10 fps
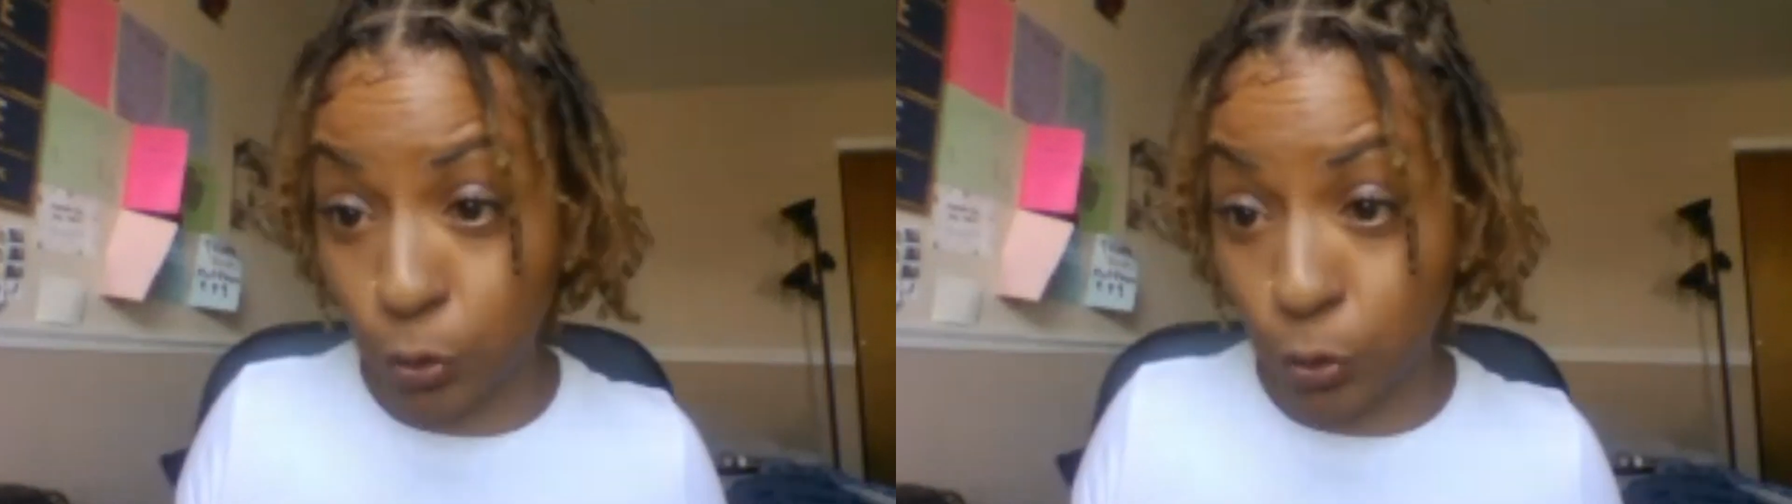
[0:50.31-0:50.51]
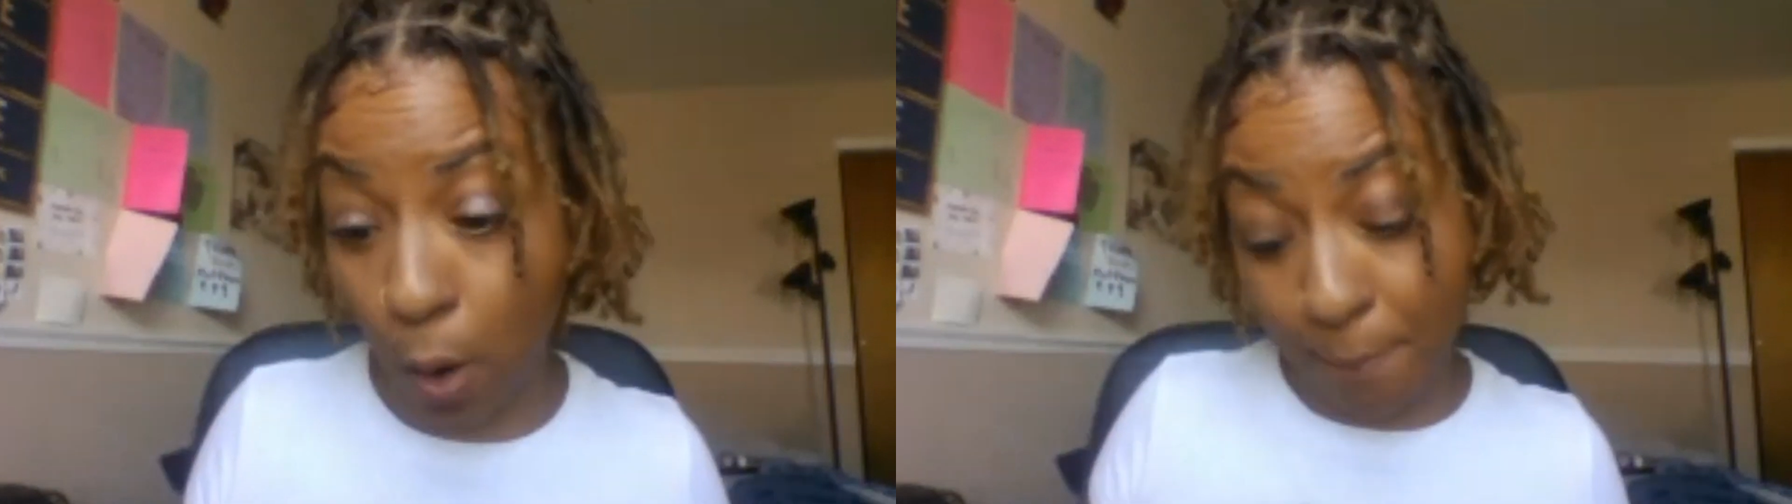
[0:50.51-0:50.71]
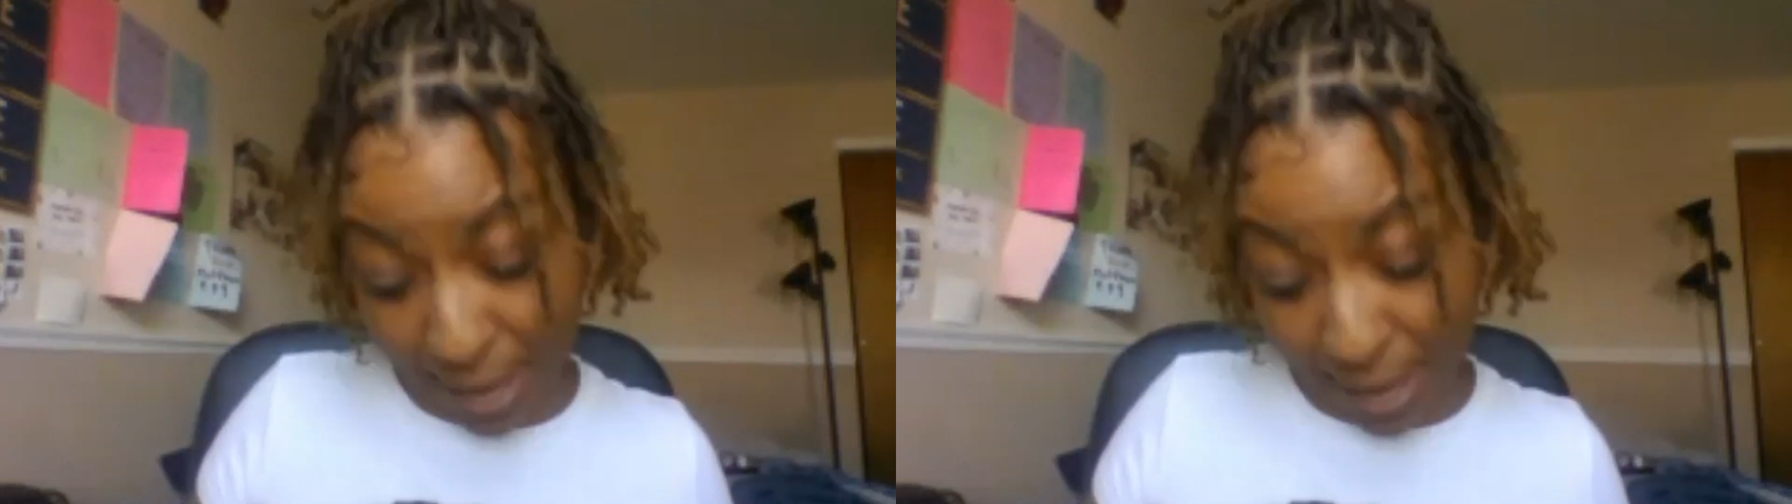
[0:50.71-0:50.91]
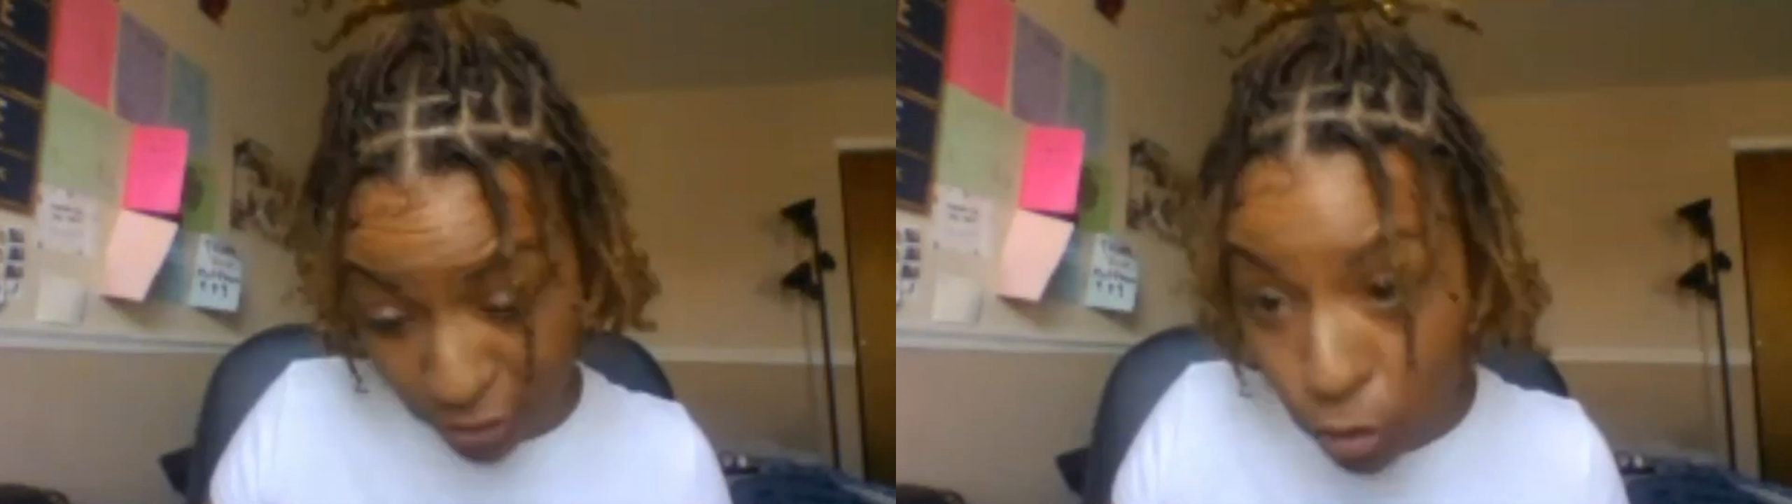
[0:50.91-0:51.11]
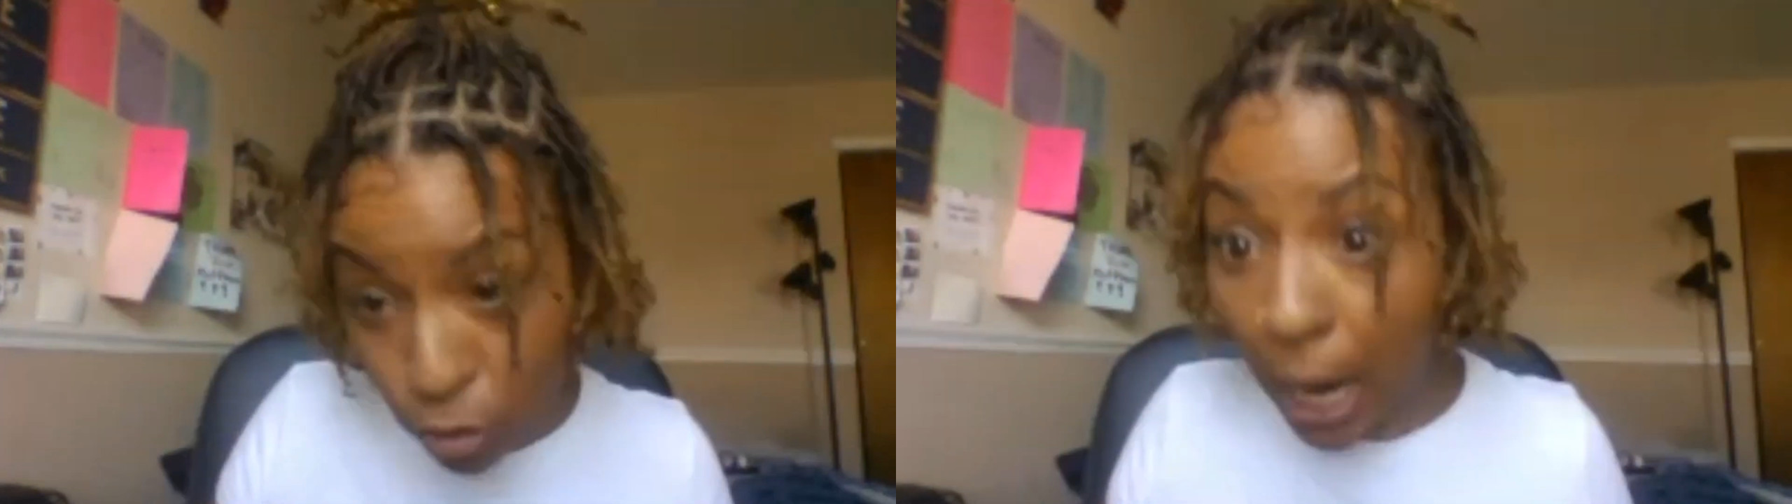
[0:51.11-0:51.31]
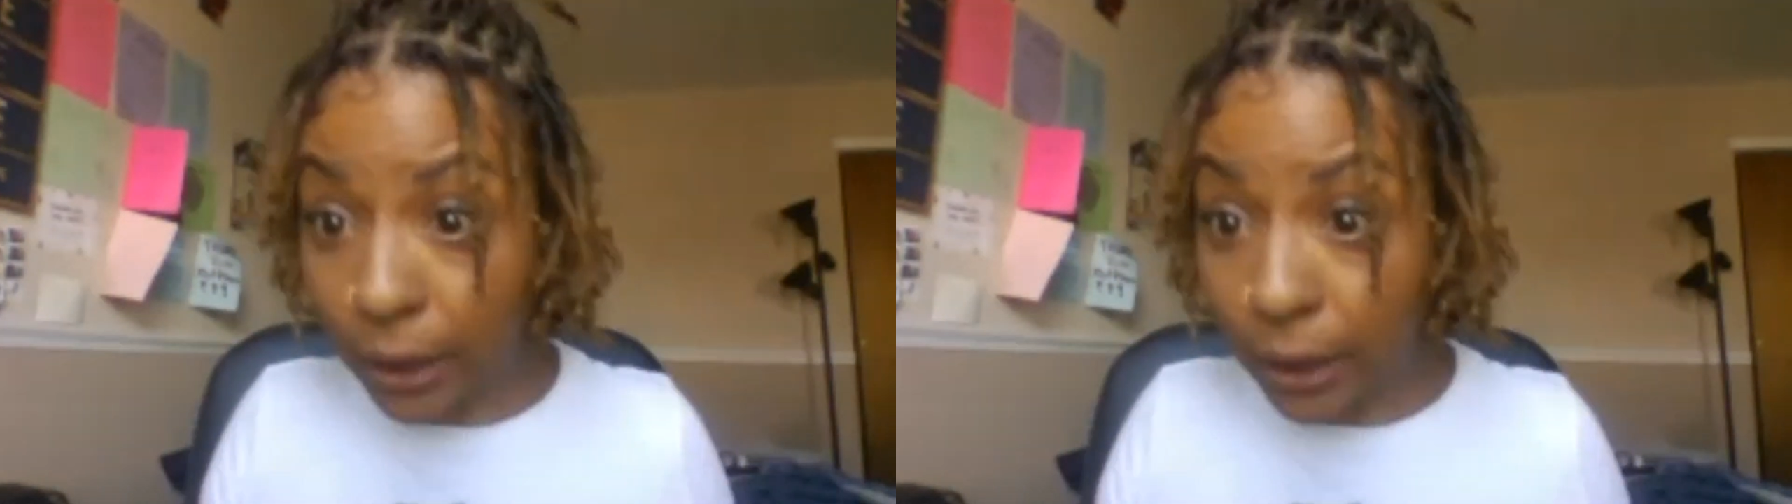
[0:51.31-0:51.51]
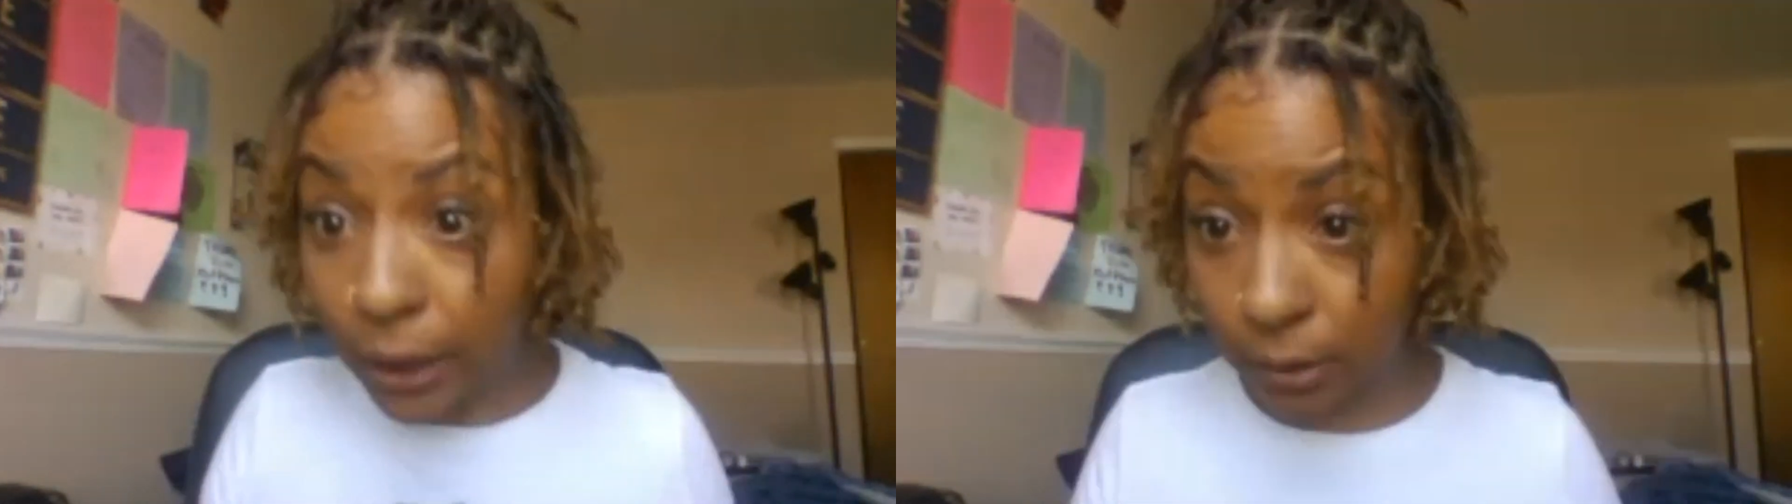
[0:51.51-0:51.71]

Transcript: do a master body